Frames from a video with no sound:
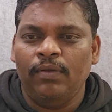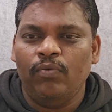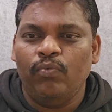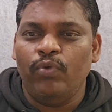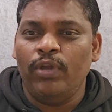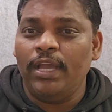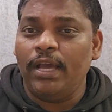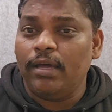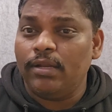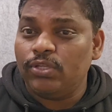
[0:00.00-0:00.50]

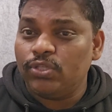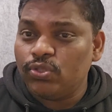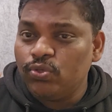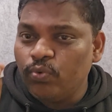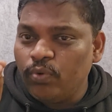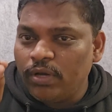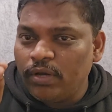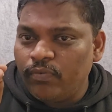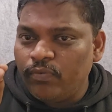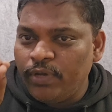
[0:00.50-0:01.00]
We are
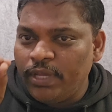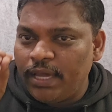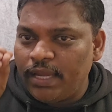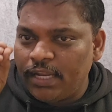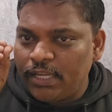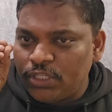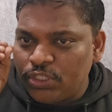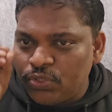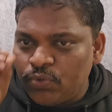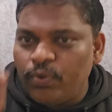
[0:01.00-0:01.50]

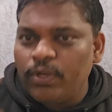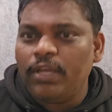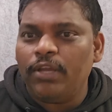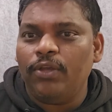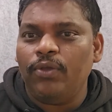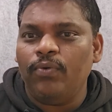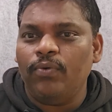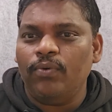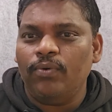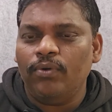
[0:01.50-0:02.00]
assuring
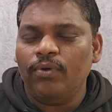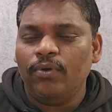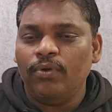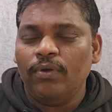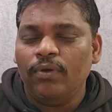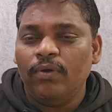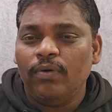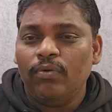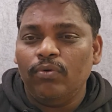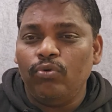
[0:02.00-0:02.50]
you,
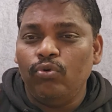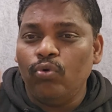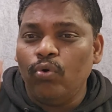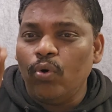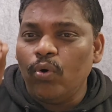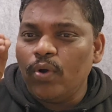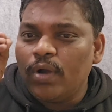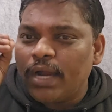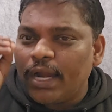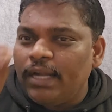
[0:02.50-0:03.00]

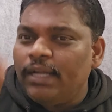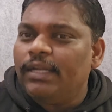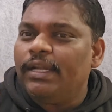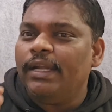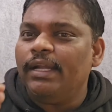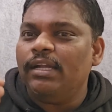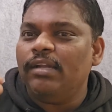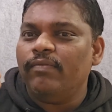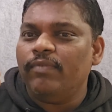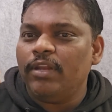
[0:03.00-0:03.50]
no
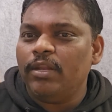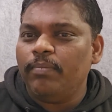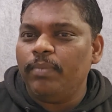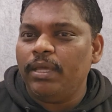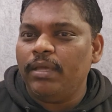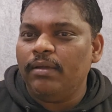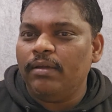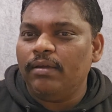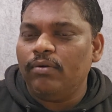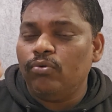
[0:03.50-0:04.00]
content,
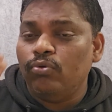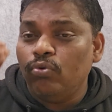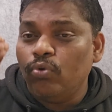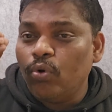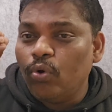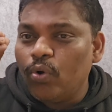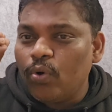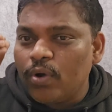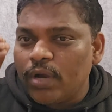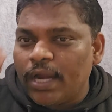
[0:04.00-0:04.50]

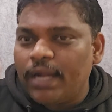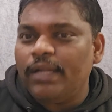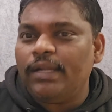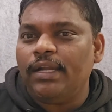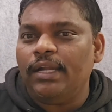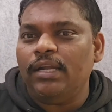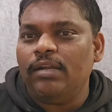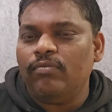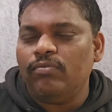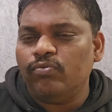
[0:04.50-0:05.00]

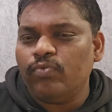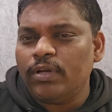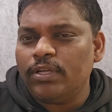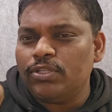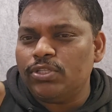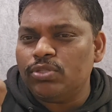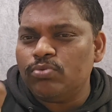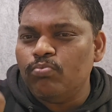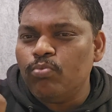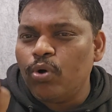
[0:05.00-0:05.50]
one
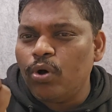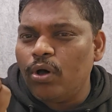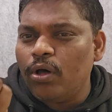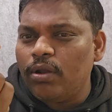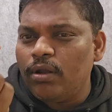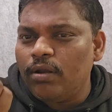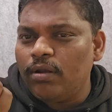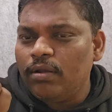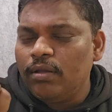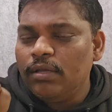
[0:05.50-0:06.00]

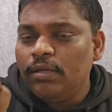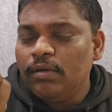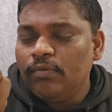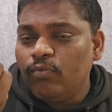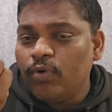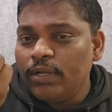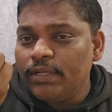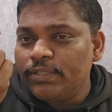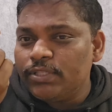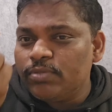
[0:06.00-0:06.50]
small
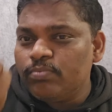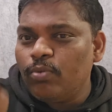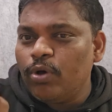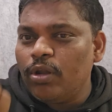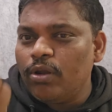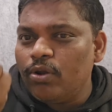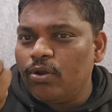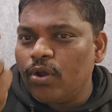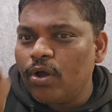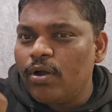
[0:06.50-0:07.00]

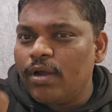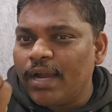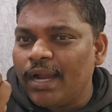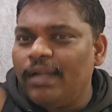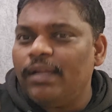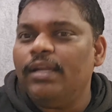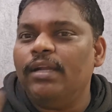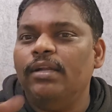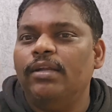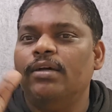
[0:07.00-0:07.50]
wrong
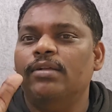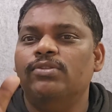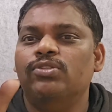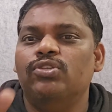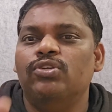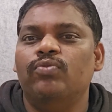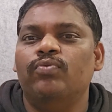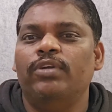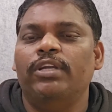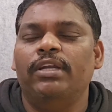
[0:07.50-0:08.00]
content also
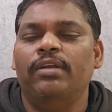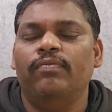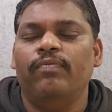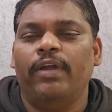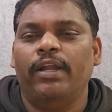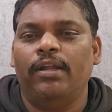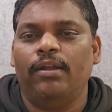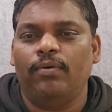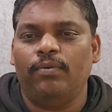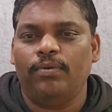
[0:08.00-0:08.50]
you didn't
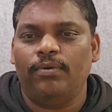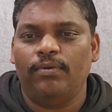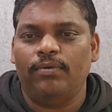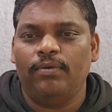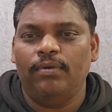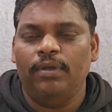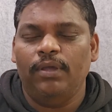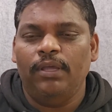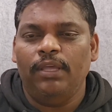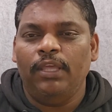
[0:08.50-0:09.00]
find out.
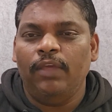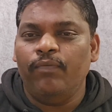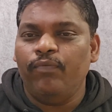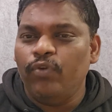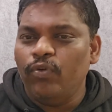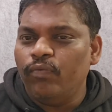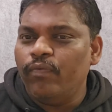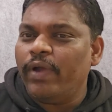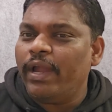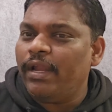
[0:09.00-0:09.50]
If
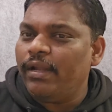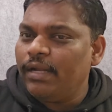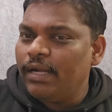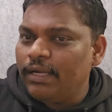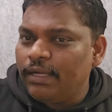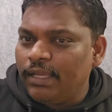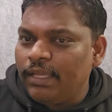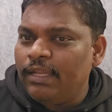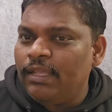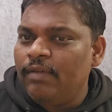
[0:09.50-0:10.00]
you find
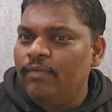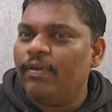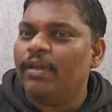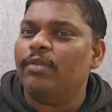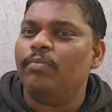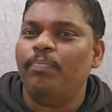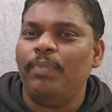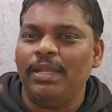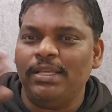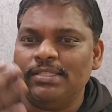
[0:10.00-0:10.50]
it anywhere,
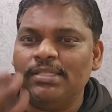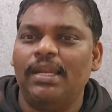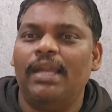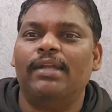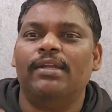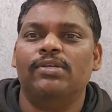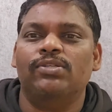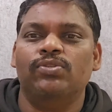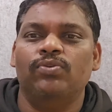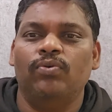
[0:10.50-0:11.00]
please let
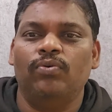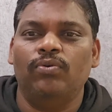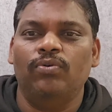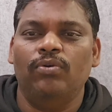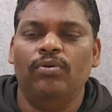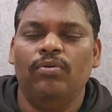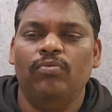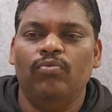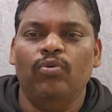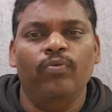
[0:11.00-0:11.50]
us know.
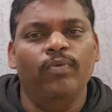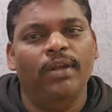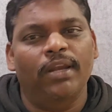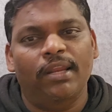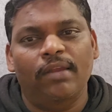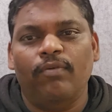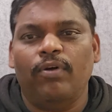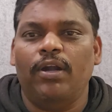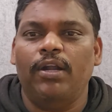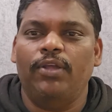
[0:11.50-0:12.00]
We will
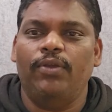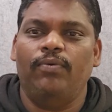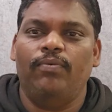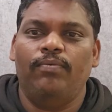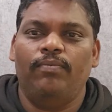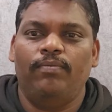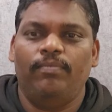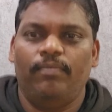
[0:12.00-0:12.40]
reward you.